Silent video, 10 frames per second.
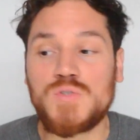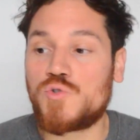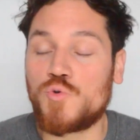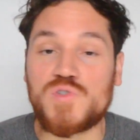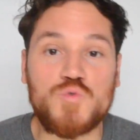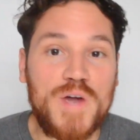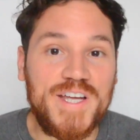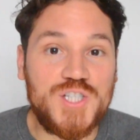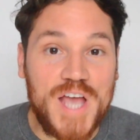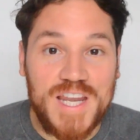to
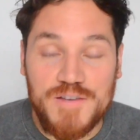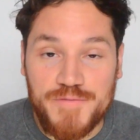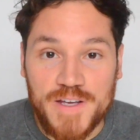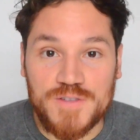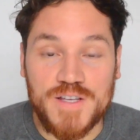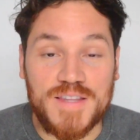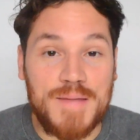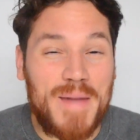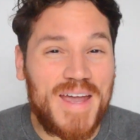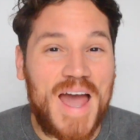assuage any fears that they
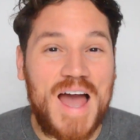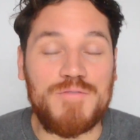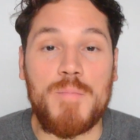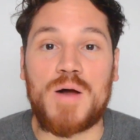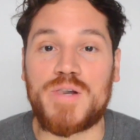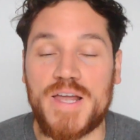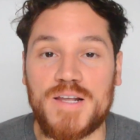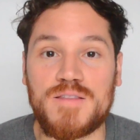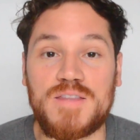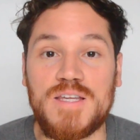may have about
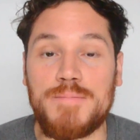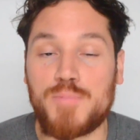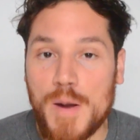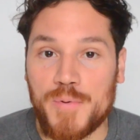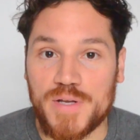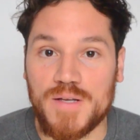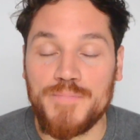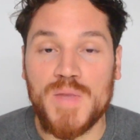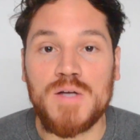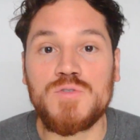letting the property
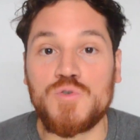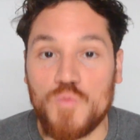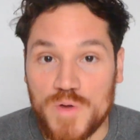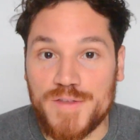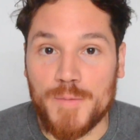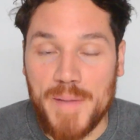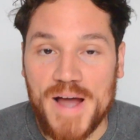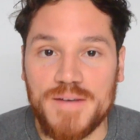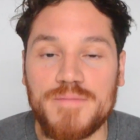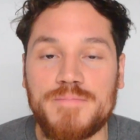with your pet.